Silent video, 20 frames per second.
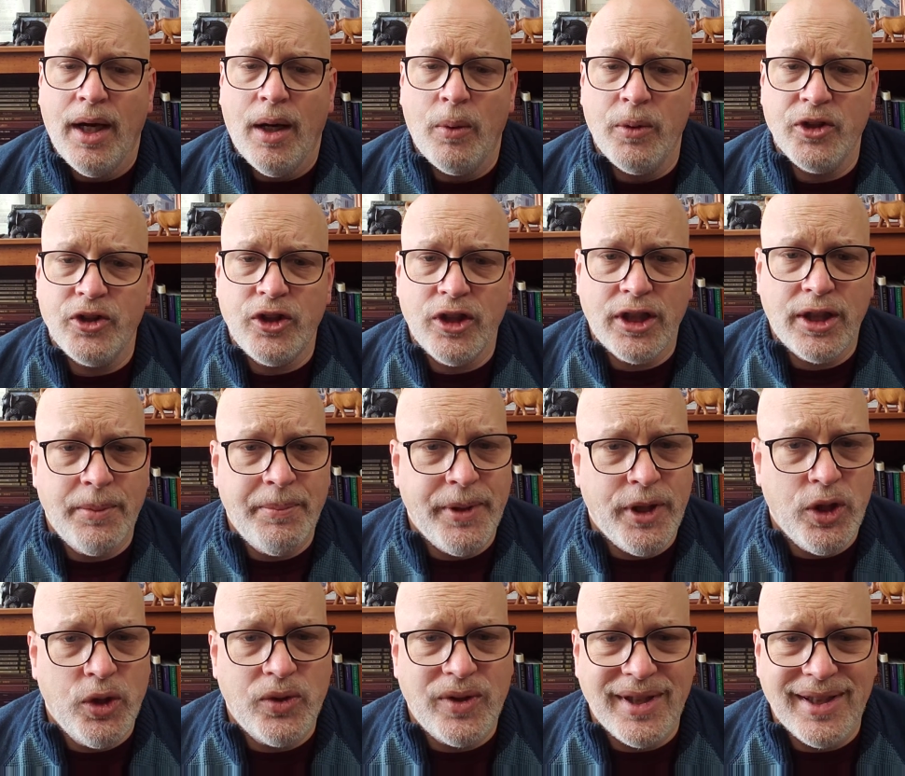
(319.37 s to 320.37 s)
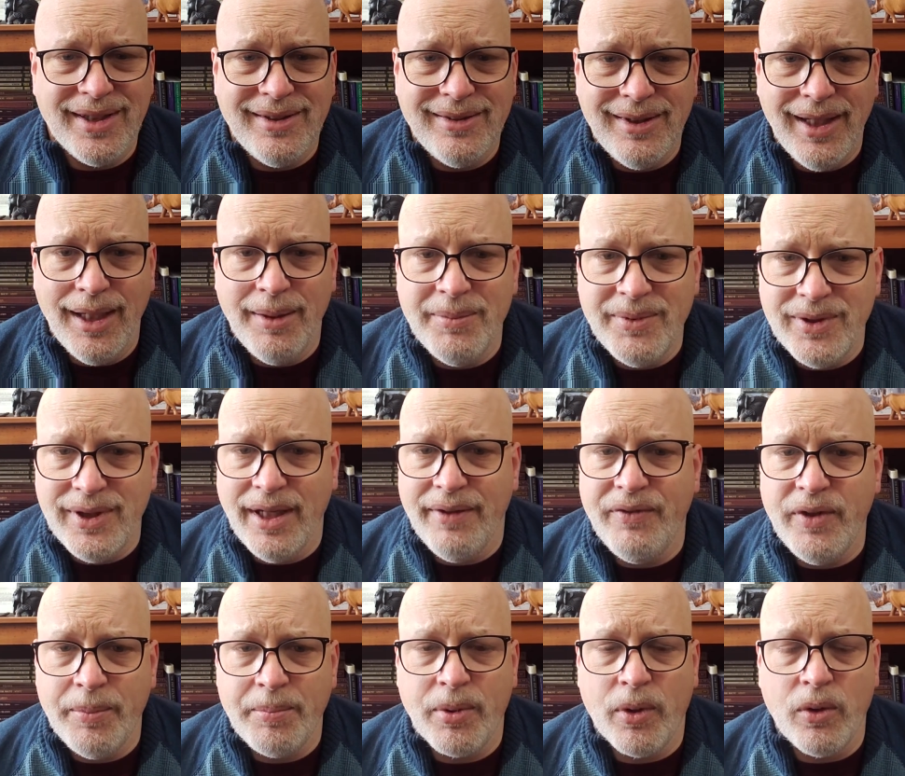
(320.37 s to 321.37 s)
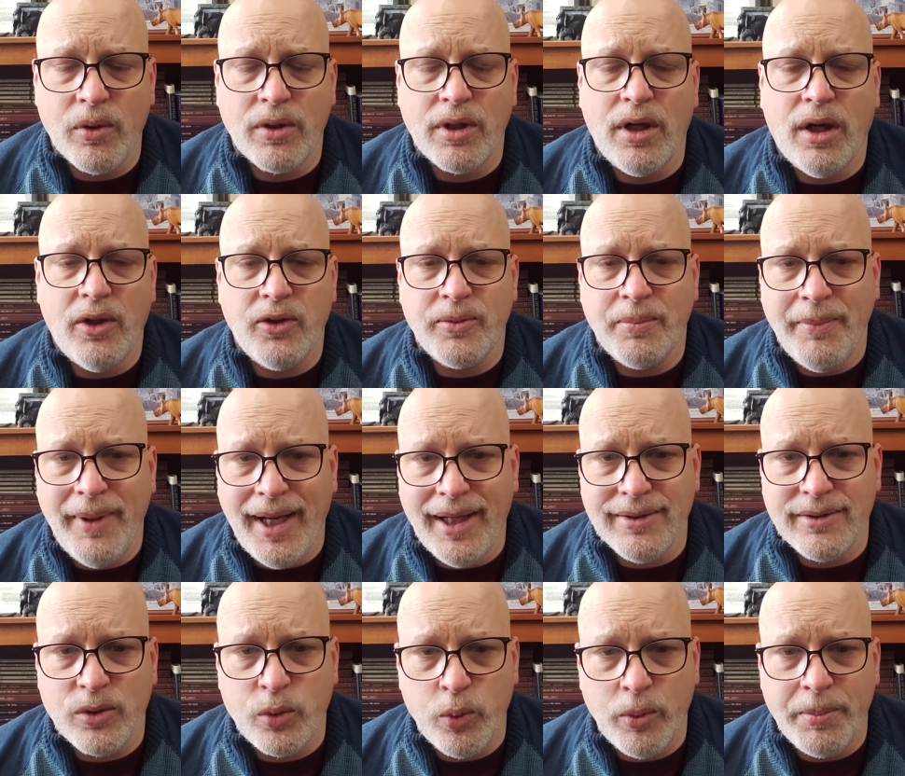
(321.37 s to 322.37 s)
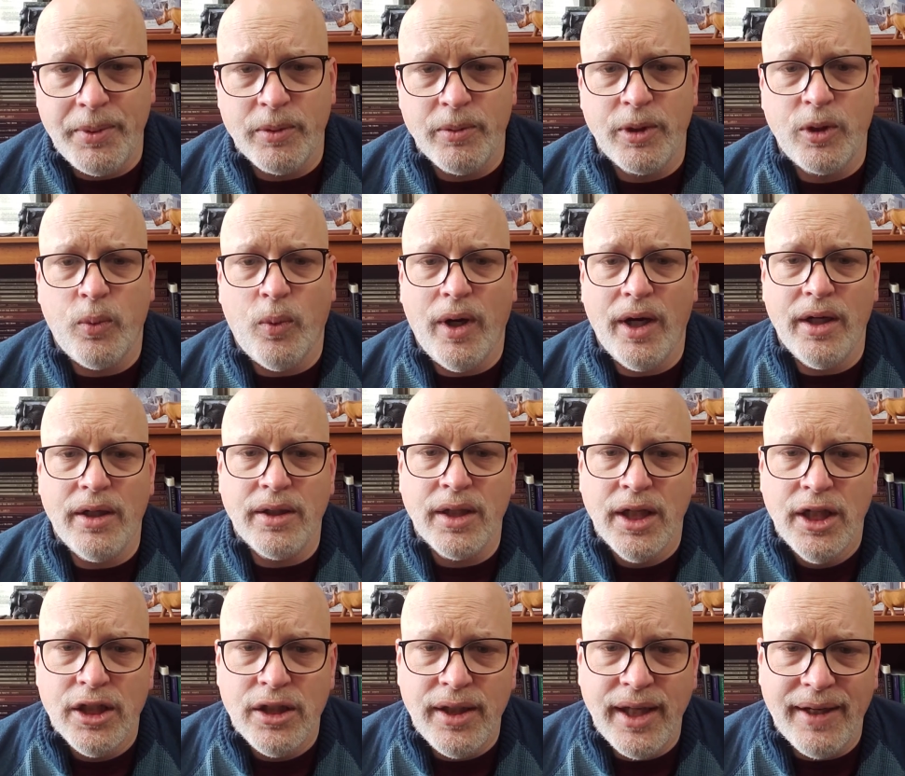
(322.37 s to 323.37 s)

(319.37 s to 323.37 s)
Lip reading: We're still going to be using the same safety protocols. Masks will be required.